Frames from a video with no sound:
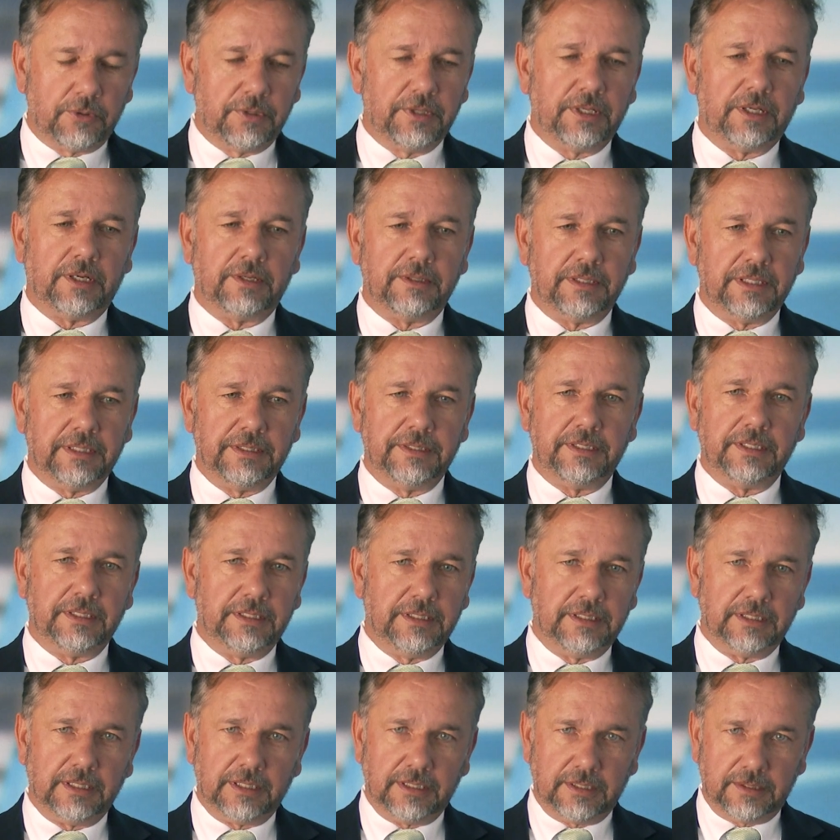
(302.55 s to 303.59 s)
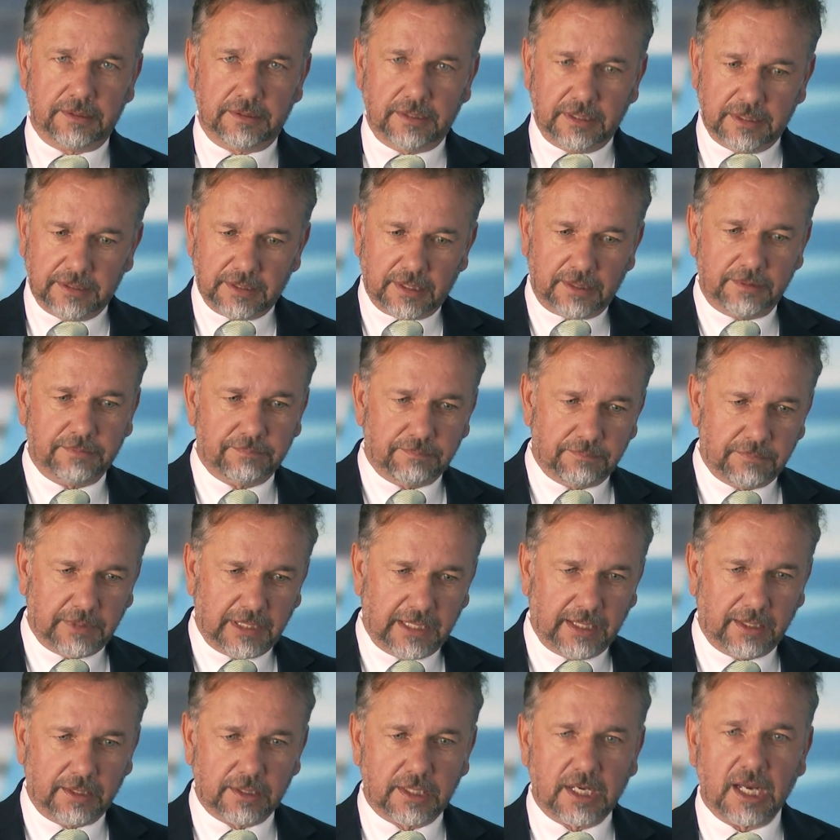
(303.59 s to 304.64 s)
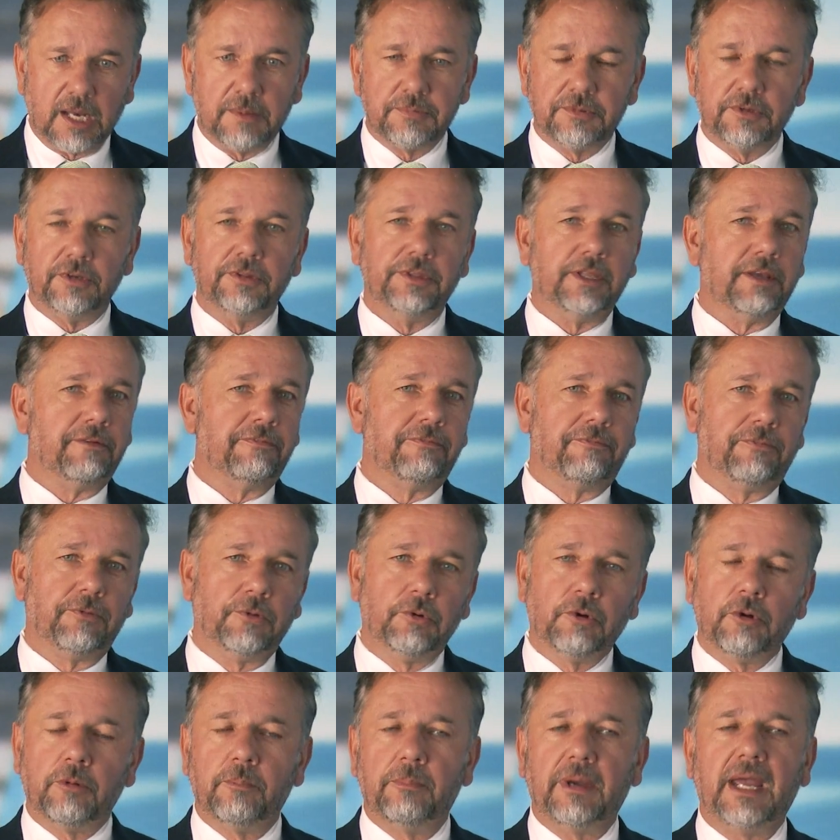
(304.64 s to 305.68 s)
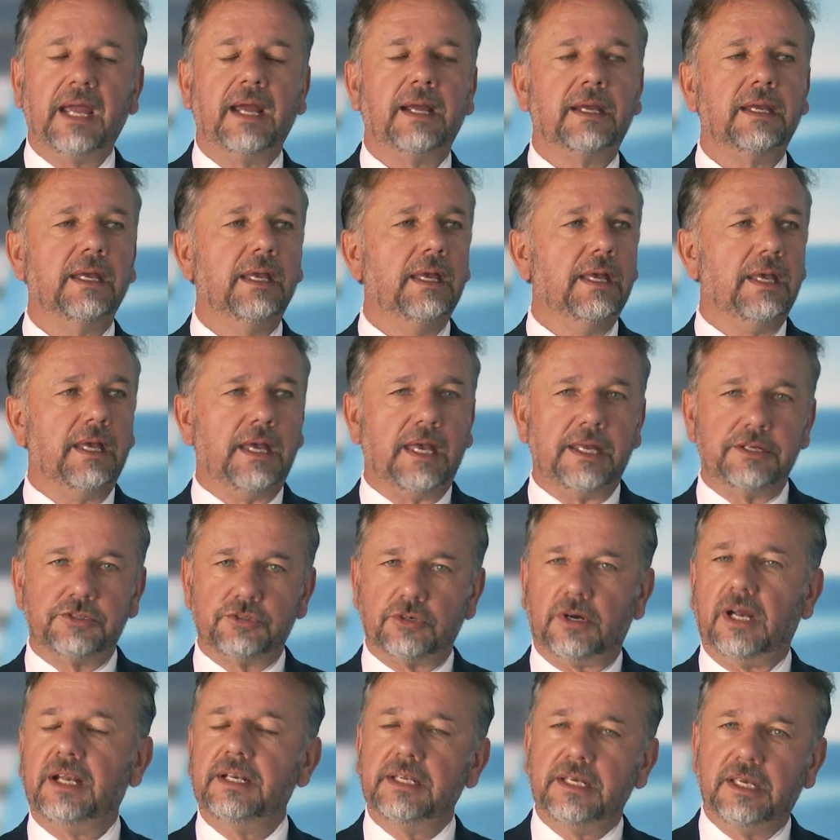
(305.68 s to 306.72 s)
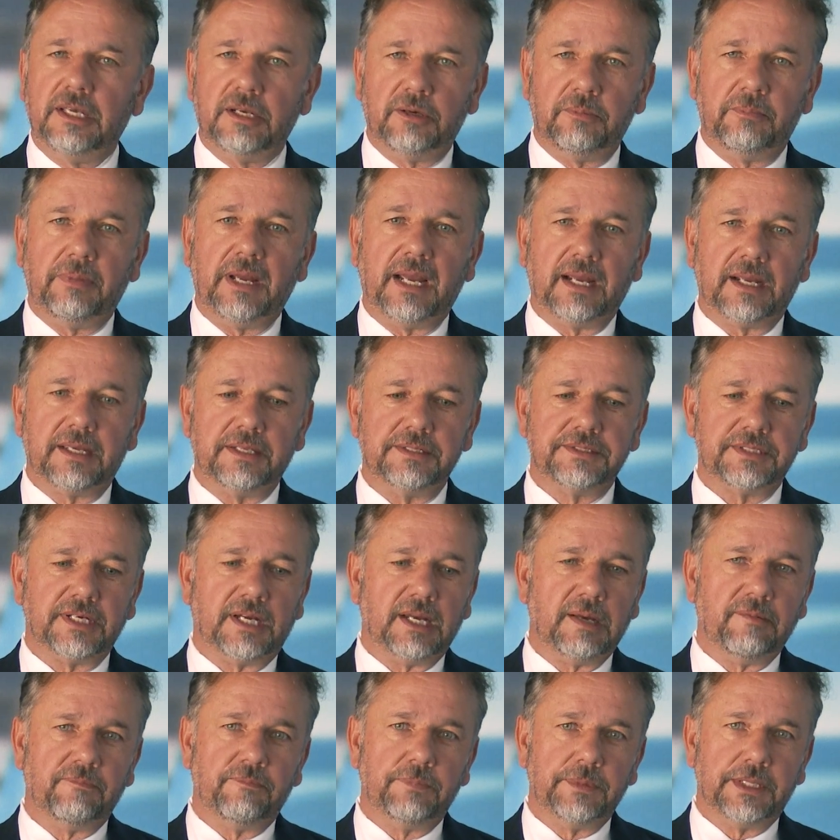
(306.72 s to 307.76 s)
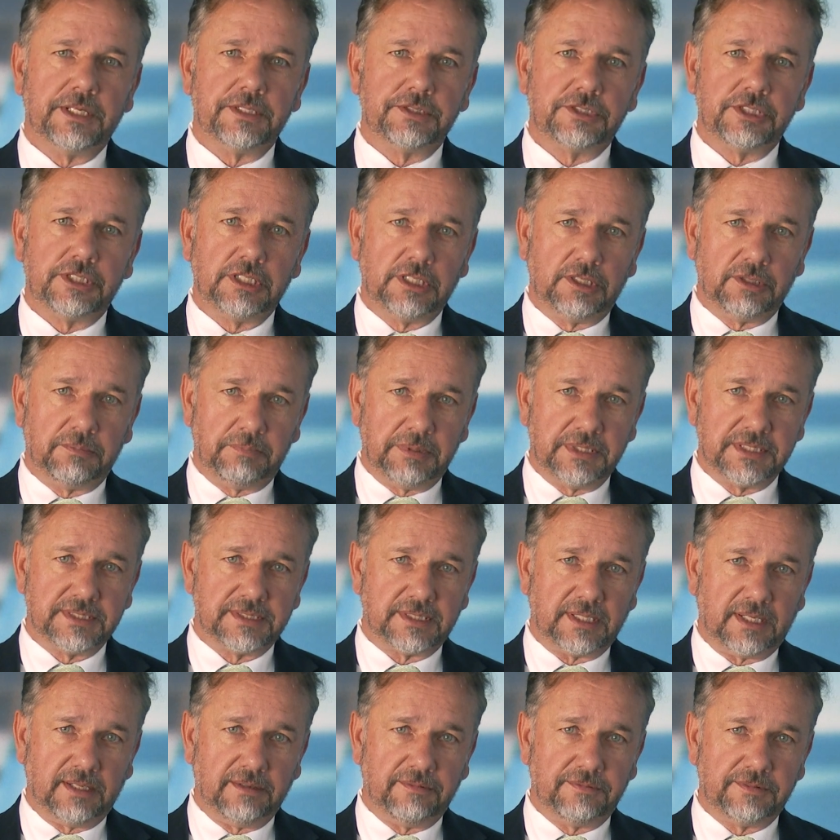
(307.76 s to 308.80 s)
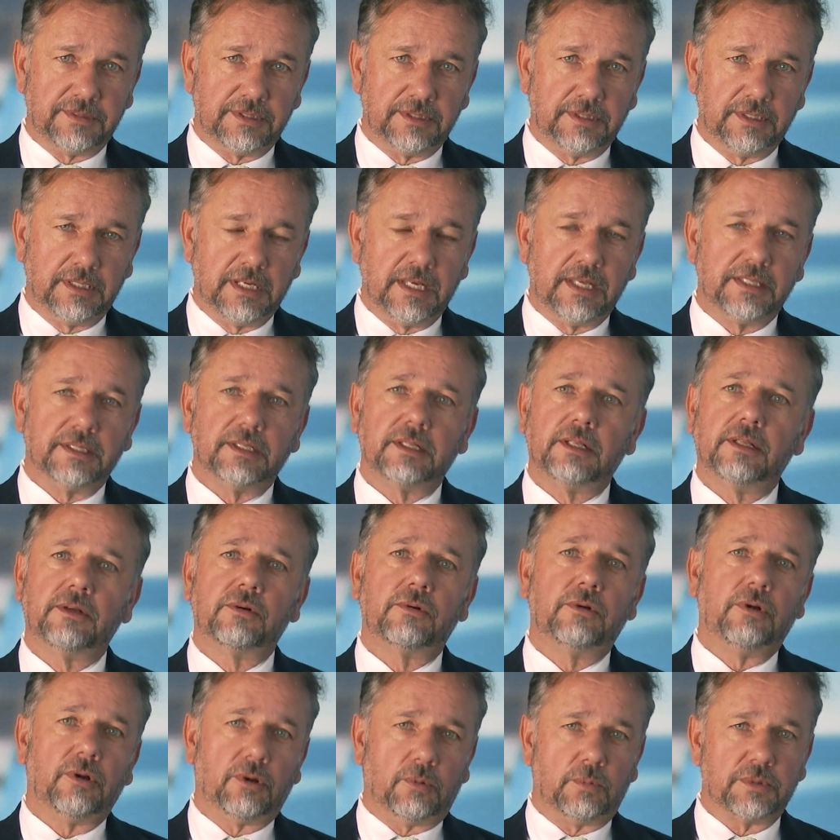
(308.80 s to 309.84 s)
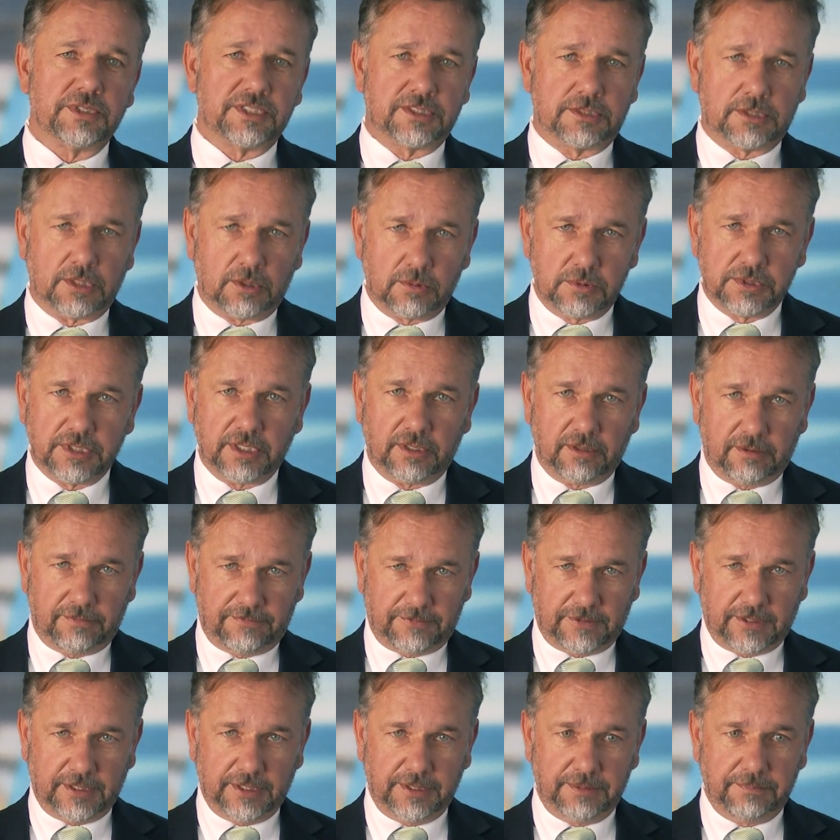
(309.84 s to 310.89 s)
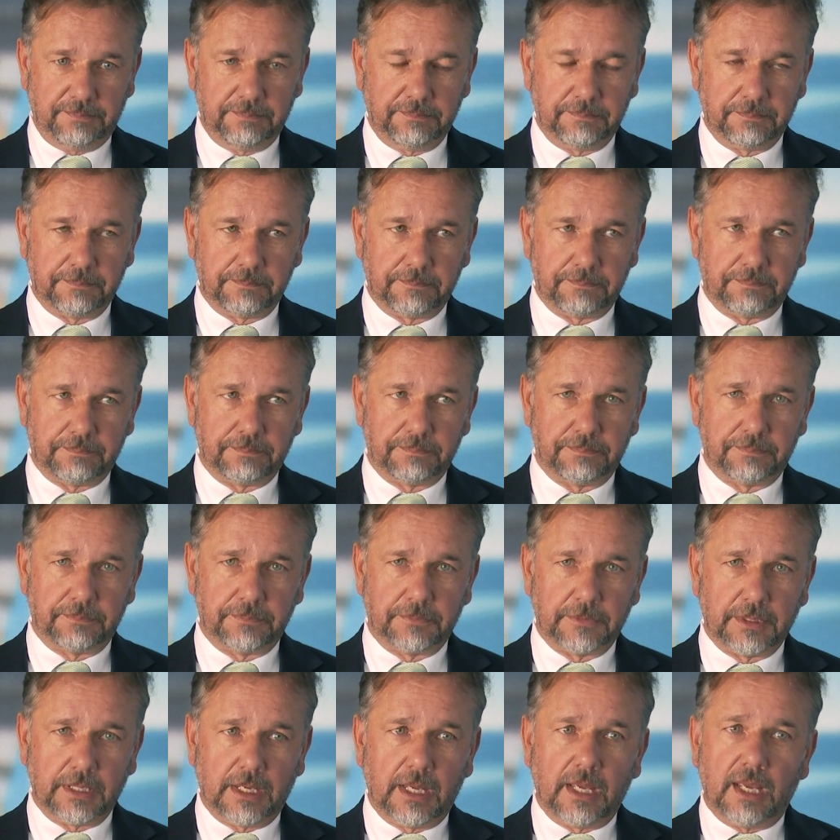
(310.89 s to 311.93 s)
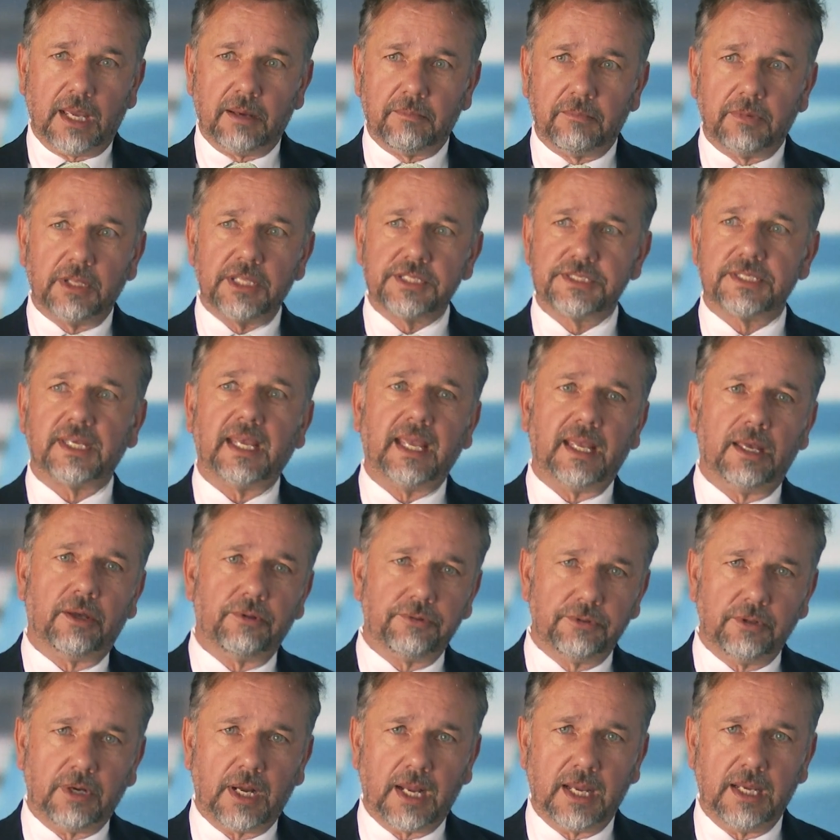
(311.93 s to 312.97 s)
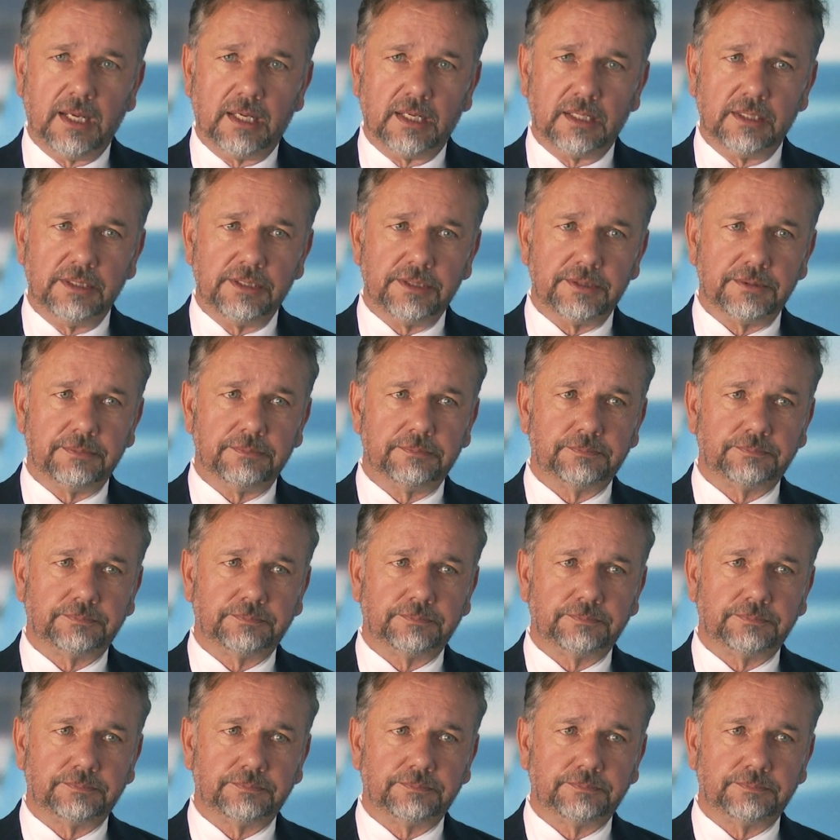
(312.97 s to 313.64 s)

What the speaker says: her in the helicopter. They flew her back and tried to get her back in time that she could be saved. And the little girl was so terrified. And Melissa held her hand,